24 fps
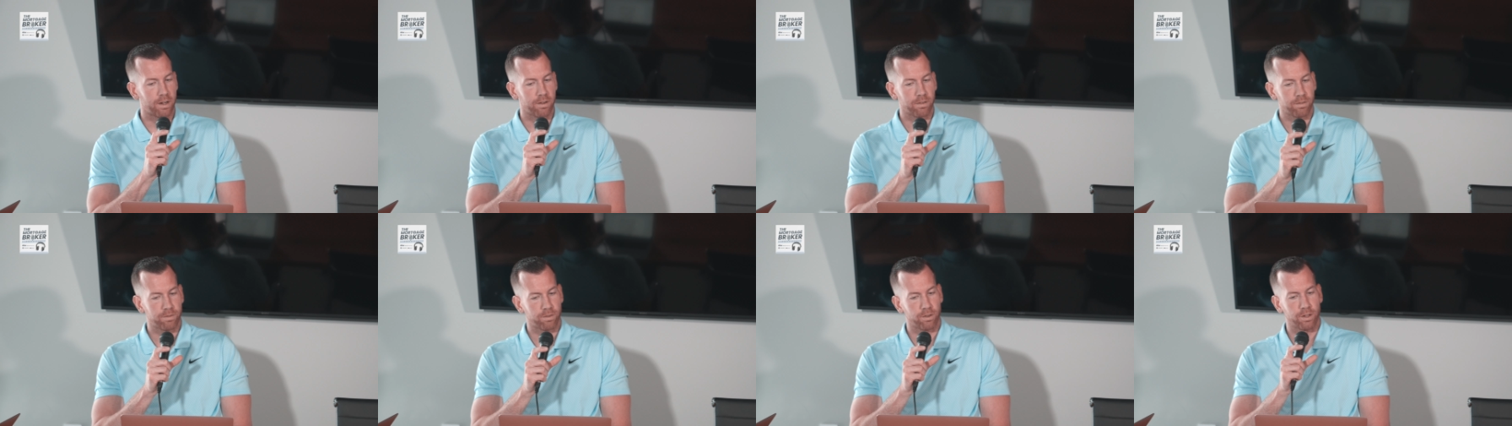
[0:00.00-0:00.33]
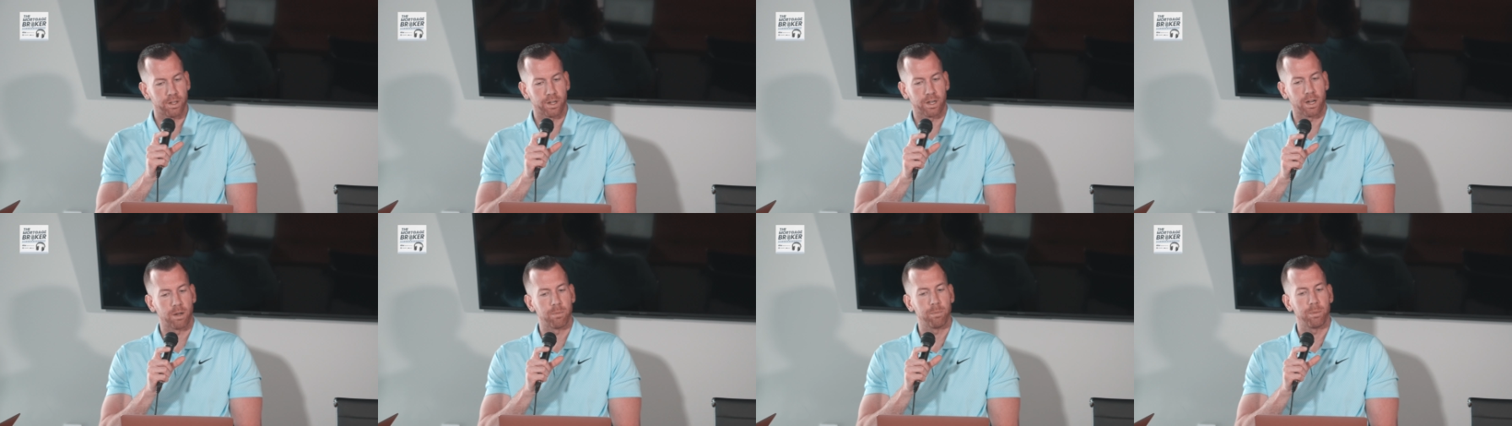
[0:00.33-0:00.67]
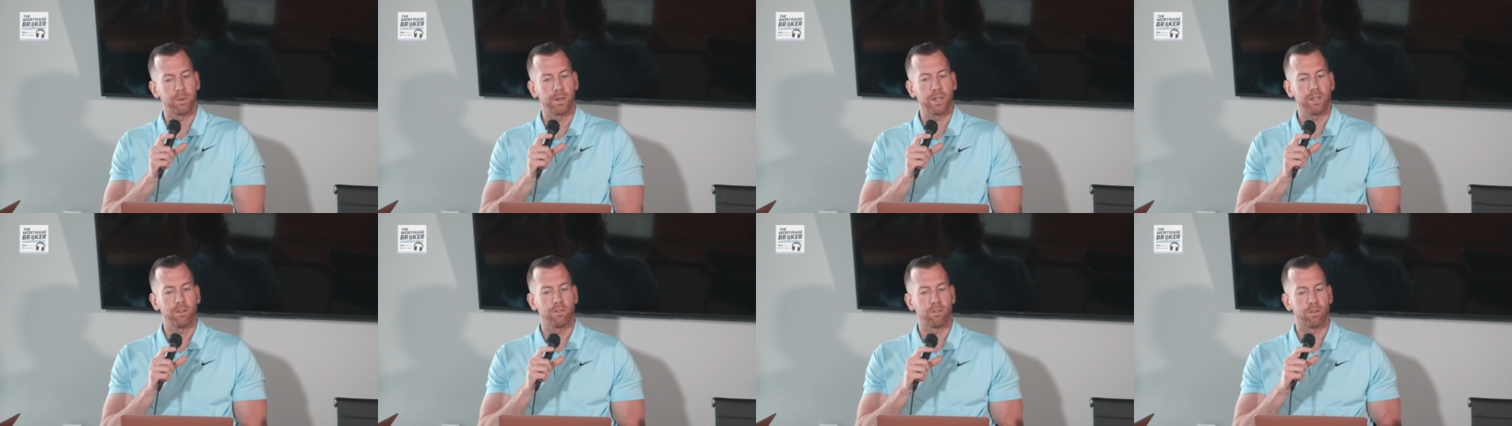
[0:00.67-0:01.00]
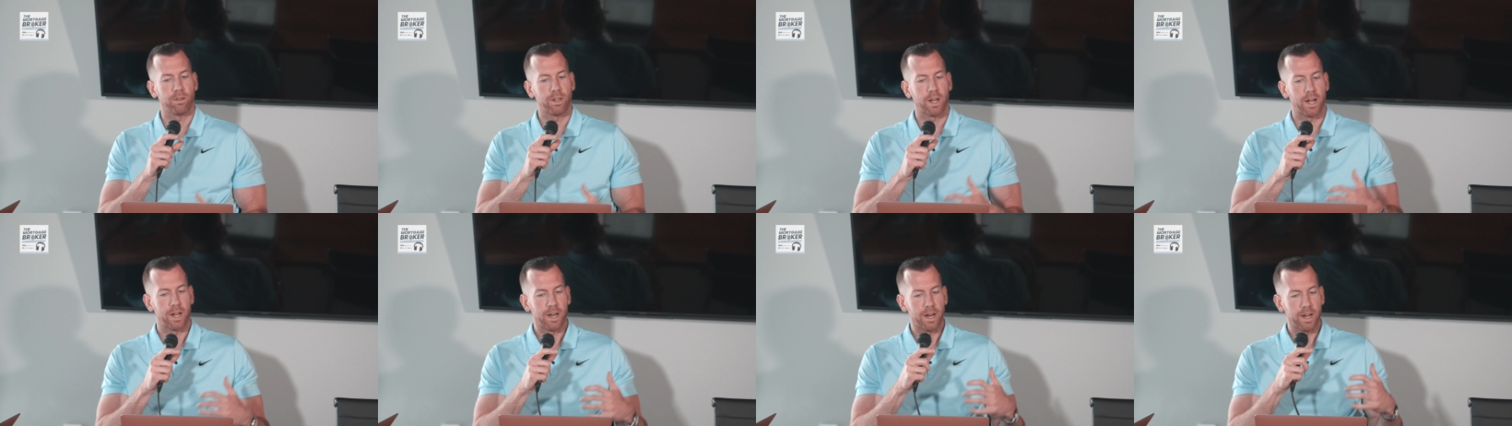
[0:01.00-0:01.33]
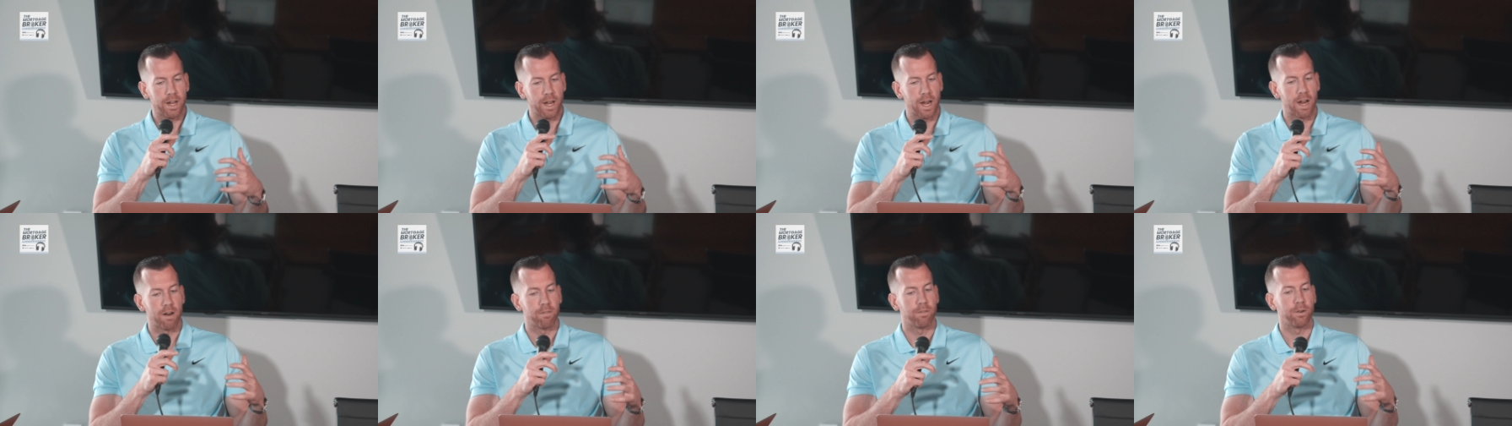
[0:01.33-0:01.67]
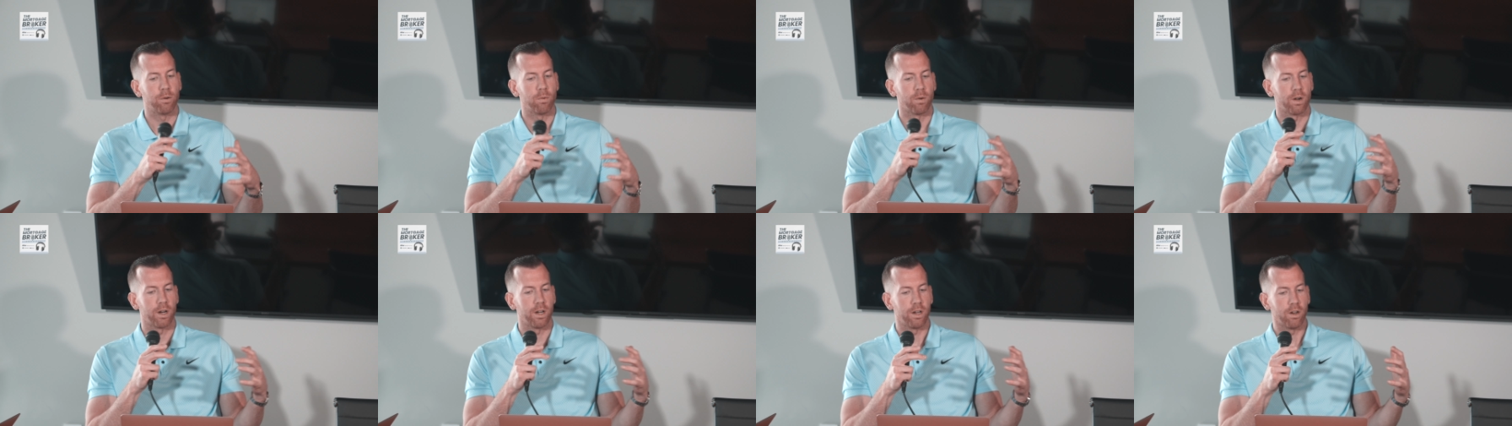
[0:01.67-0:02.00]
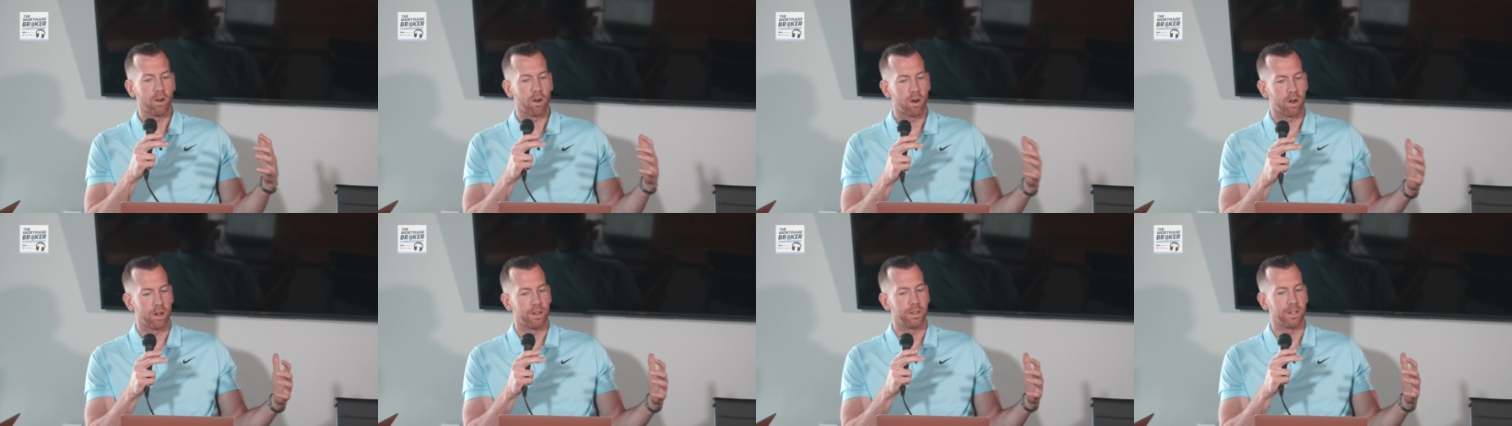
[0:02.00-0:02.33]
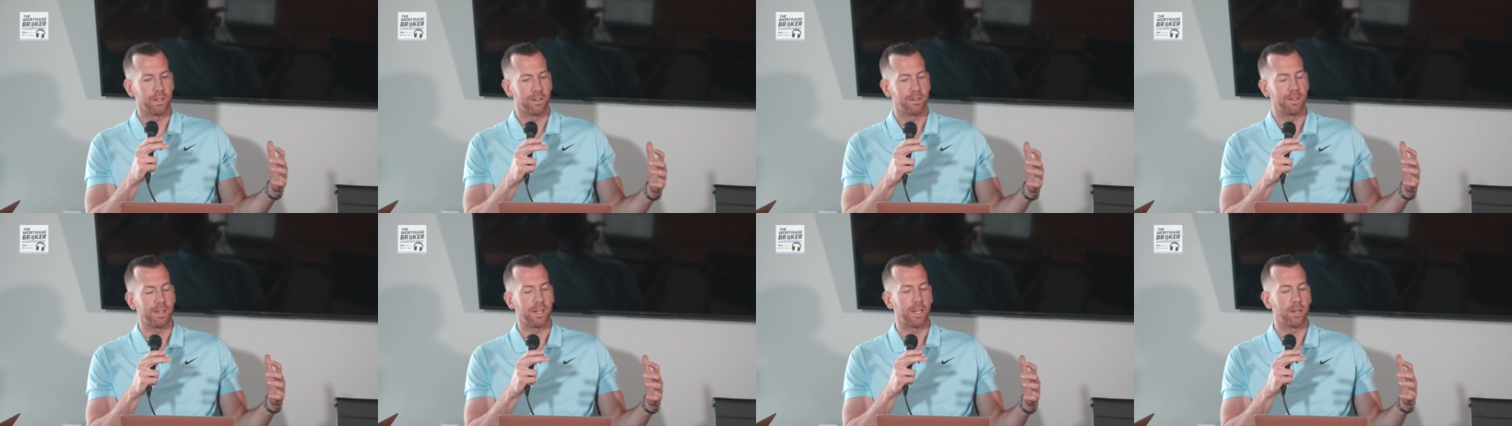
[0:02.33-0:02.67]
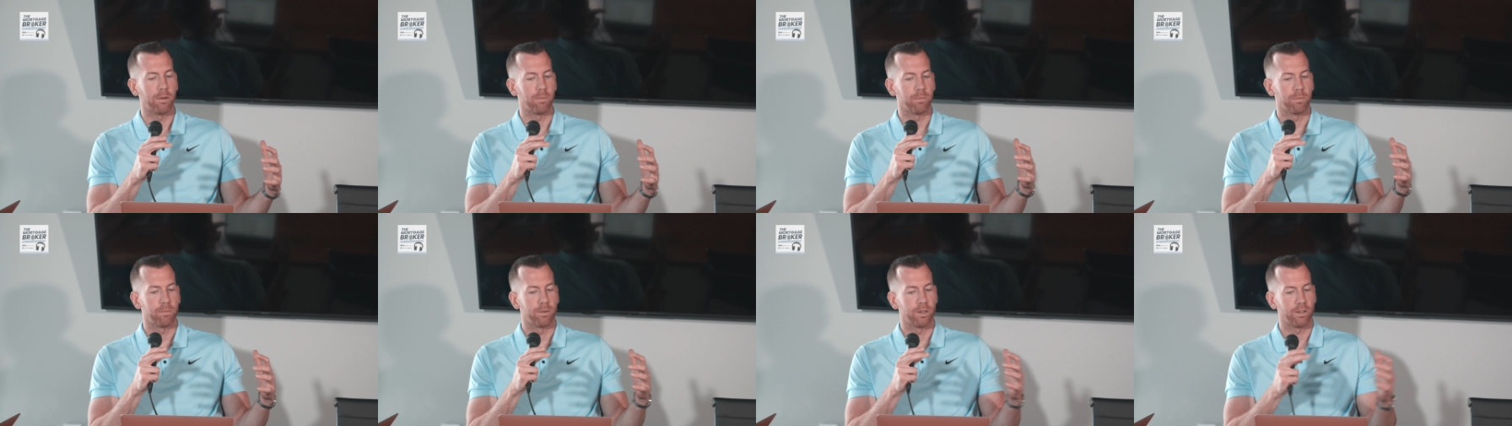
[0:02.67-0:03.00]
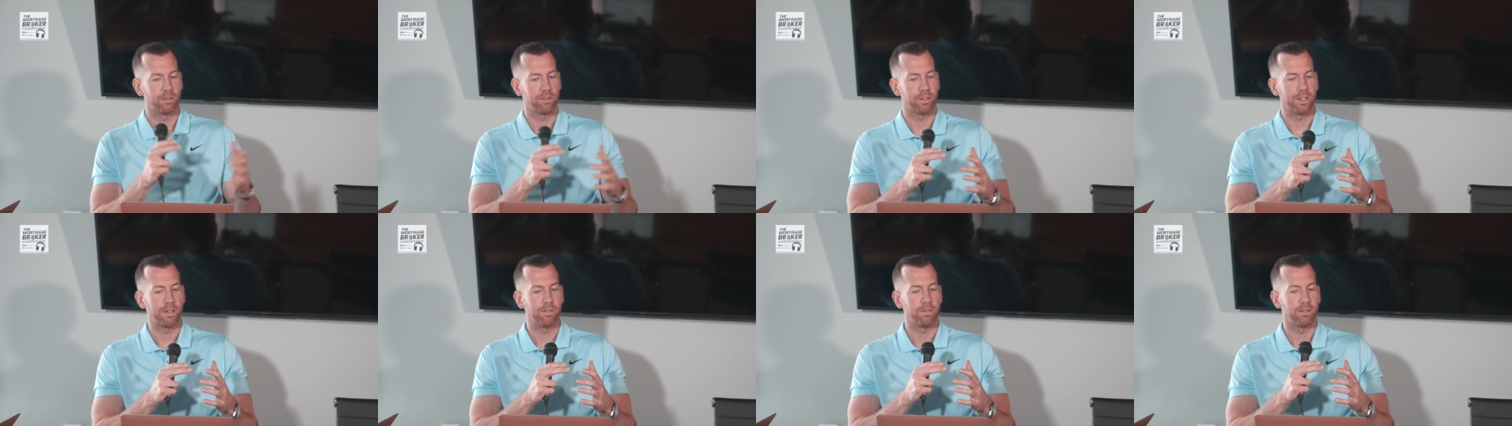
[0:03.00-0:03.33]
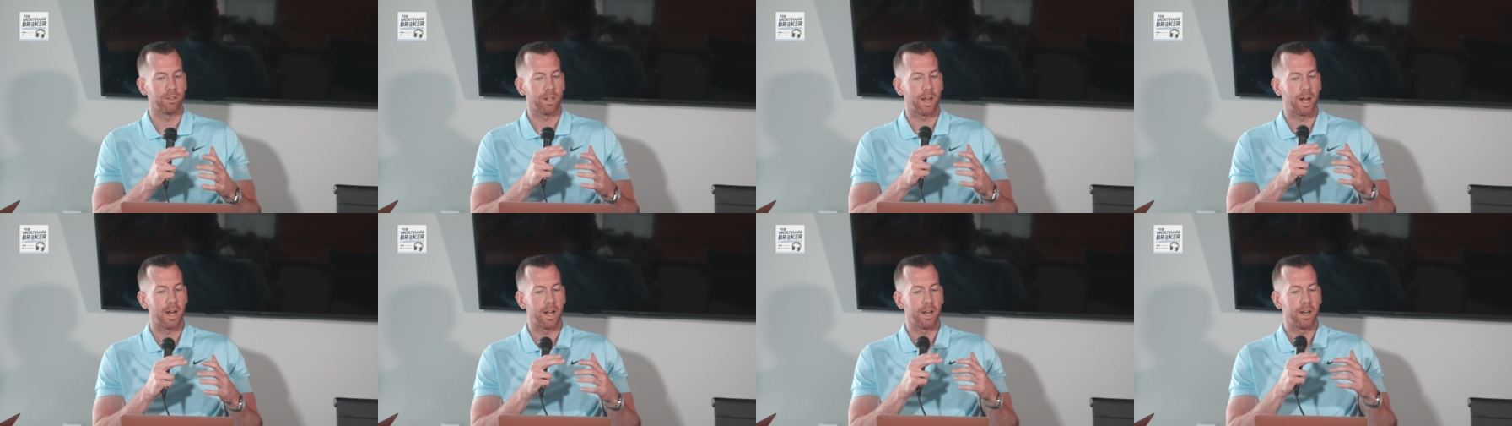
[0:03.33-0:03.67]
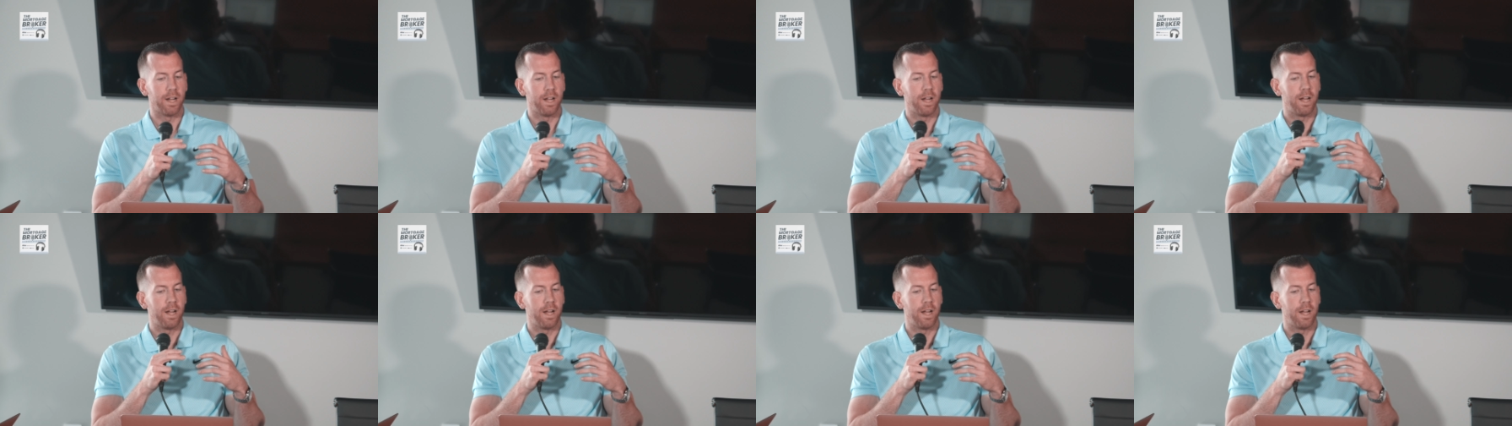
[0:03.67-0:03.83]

for the company so that everyone on the team receives that.